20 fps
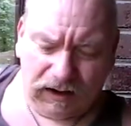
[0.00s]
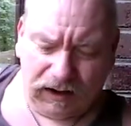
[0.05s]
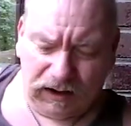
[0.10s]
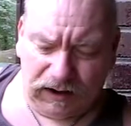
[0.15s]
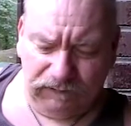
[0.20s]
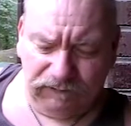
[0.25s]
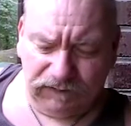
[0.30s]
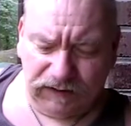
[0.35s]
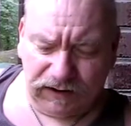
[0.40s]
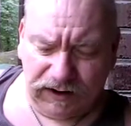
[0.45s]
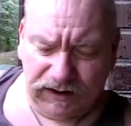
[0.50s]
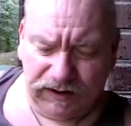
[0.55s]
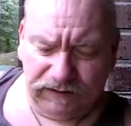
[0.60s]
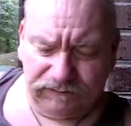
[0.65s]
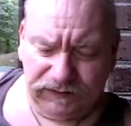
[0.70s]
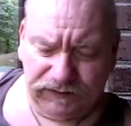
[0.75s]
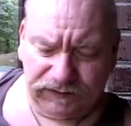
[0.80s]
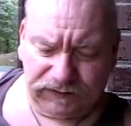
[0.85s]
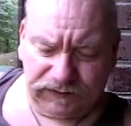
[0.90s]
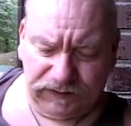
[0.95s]
I've caught
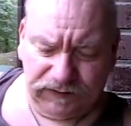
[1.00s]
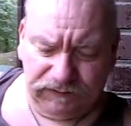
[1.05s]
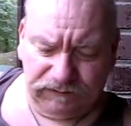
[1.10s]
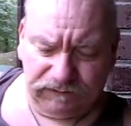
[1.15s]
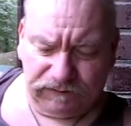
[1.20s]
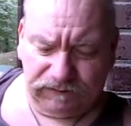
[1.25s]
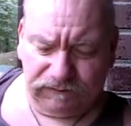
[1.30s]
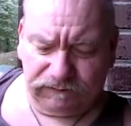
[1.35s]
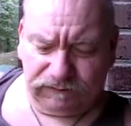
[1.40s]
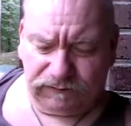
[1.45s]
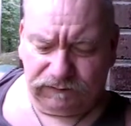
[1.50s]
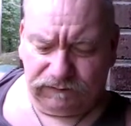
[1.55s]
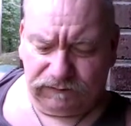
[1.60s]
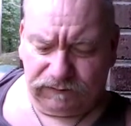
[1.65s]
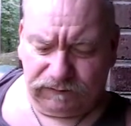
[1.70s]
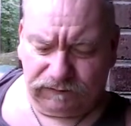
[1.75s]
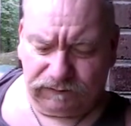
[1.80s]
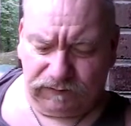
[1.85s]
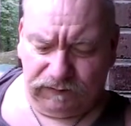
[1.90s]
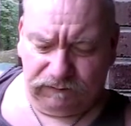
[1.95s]
everything
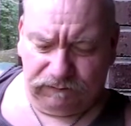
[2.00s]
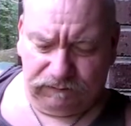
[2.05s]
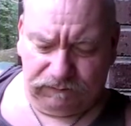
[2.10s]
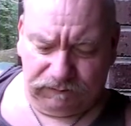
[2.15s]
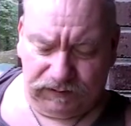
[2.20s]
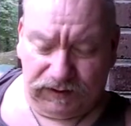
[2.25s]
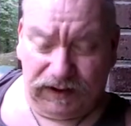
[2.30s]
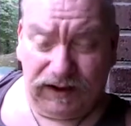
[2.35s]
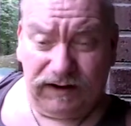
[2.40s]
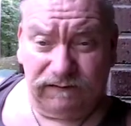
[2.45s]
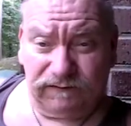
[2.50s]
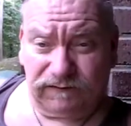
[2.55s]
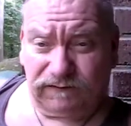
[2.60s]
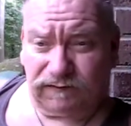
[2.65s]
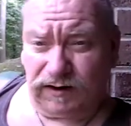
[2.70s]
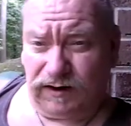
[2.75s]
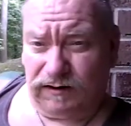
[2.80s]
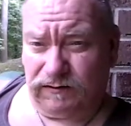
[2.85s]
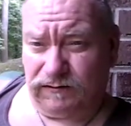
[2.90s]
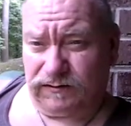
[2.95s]
from native
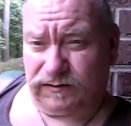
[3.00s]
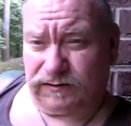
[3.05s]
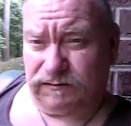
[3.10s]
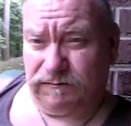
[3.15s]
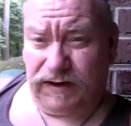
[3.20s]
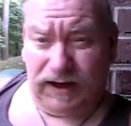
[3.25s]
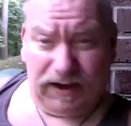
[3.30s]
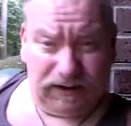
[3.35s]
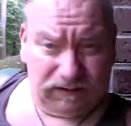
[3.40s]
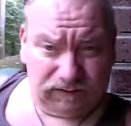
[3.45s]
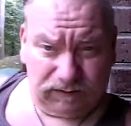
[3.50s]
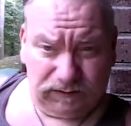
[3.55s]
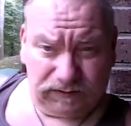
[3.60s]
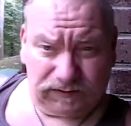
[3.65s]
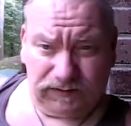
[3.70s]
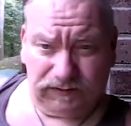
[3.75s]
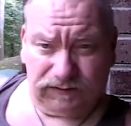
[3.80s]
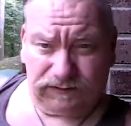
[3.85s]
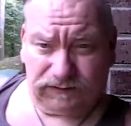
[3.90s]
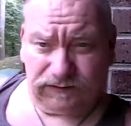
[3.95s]
trout to bass with
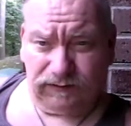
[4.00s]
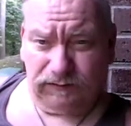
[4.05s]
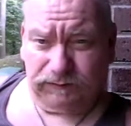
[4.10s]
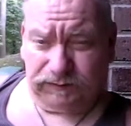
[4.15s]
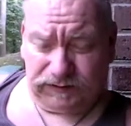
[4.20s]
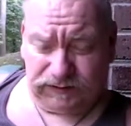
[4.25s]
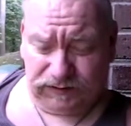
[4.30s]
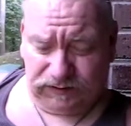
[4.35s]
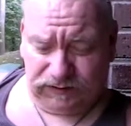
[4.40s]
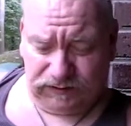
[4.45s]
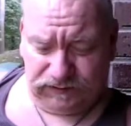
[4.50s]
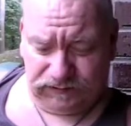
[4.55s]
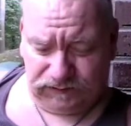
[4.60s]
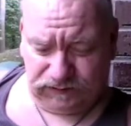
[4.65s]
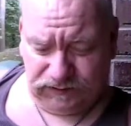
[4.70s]
these stupid things.